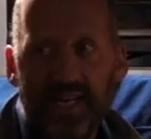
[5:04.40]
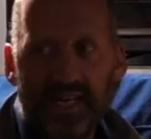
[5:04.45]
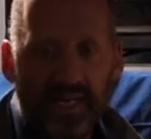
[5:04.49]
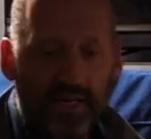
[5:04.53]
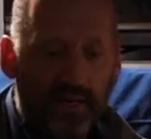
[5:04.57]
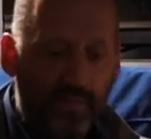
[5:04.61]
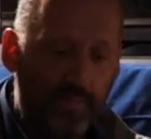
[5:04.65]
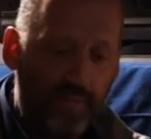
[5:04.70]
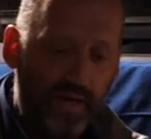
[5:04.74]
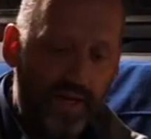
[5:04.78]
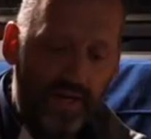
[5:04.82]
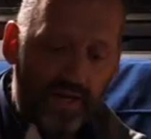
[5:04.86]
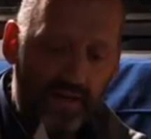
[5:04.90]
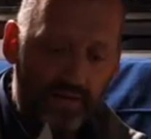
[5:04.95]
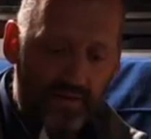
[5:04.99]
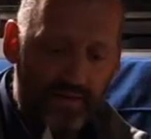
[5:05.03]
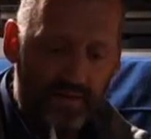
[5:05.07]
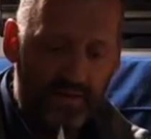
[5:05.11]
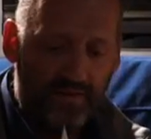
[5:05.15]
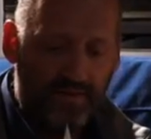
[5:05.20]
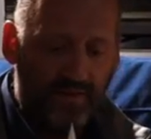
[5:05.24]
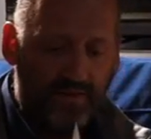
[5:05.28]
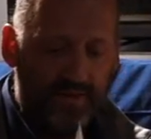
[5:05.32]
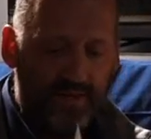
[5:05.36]
taken me
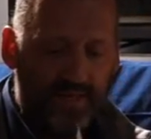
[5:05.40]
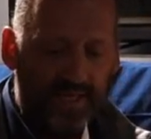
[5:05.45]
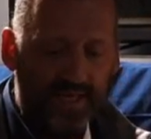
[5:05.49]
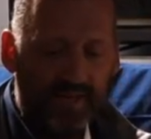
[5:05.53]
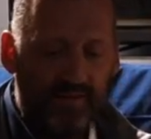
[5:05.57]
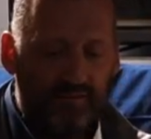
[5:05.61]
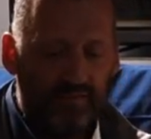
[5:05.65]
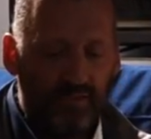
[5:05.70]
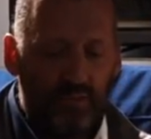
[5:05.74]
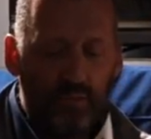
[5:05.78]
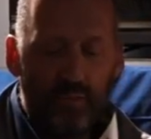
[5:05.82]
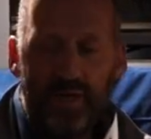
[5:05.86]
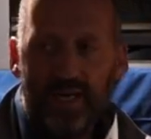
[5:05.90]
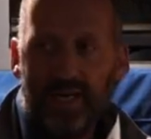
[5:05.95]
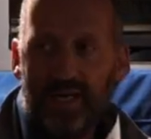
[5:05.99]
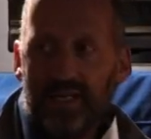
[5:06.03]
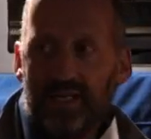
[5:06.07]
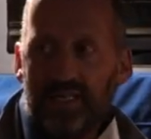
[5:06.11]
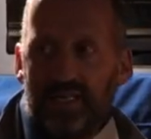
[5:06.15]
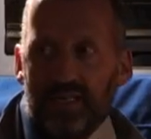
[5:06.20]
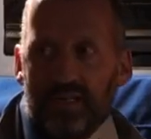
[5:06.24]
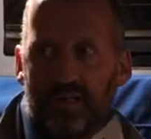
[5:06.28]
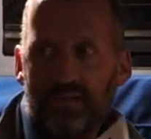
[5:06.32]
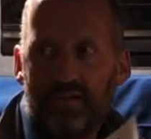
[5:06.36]
several
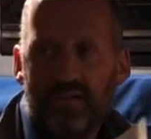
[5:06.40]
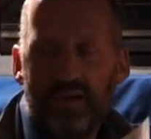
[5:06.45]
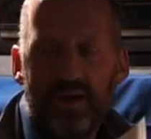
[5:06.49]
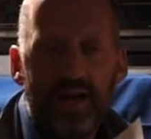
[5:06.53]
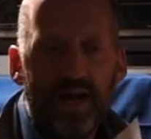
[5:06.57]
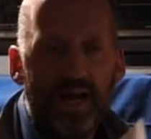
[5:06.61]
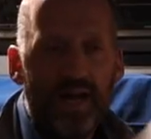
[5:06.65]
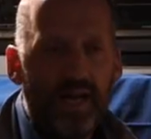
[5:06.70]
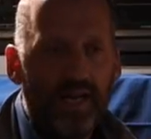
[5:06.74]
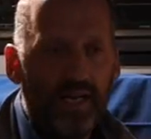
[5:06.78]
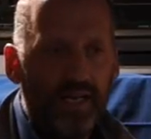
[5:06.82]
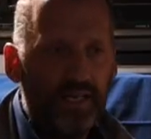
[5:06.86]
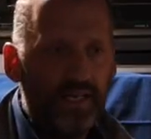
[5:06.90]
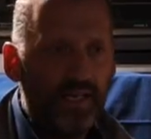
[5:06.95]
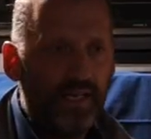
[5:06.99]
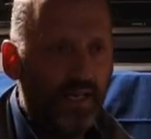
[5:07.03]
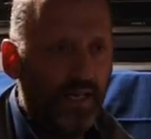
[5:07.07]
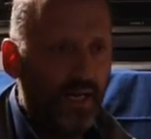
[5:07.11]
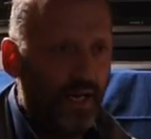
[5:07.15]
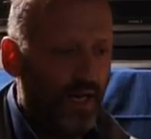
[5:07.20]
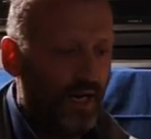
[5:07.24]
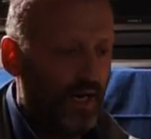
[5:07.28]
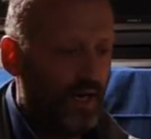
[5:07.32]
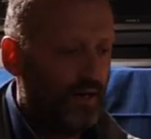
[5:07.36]
weeks to create.
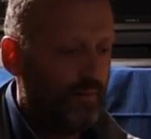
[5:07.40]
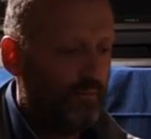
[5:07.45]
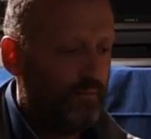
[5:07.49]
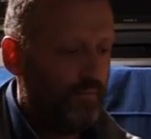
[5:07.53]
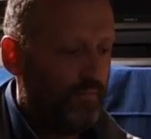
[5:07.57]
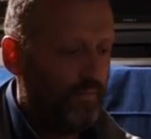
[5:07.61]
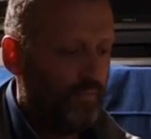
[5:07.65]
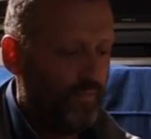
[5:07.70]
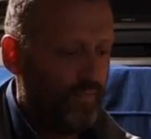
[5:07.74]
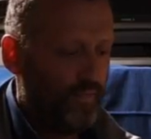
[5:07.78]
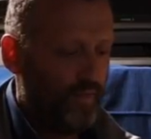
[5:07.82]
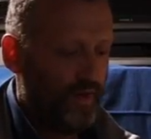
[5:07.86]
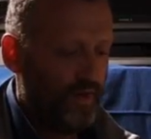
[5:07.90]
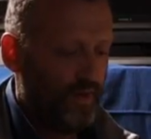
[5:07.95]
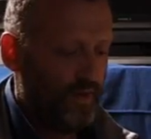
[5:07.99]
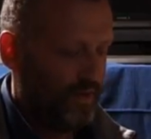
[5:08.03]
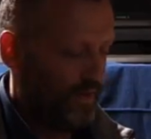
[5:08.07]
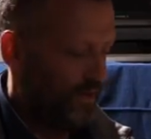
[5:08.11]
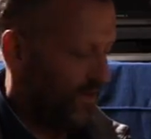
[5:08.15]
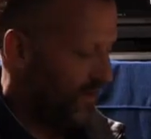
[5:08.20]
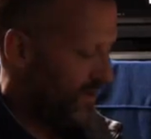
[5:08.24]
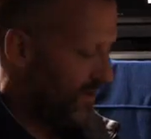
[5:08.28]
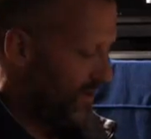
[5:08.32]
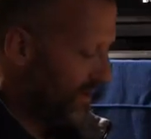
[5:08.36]
Um,
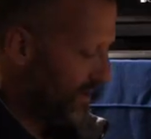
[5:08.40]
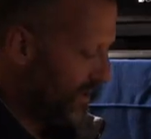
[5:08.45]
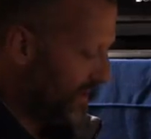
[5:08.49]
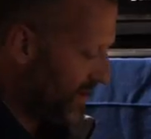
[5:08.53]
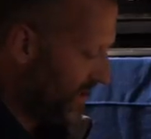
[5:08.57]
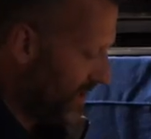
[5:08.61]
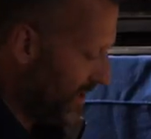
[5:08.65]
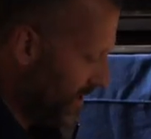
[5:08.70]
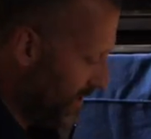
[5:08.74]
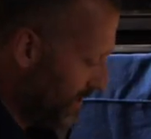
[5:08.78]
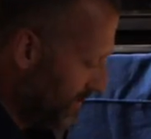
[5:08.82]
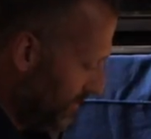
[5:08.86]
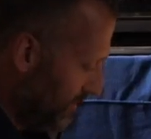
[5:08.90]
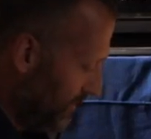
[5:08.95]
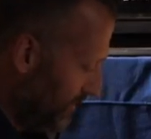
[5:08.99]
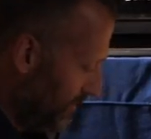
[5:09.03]
so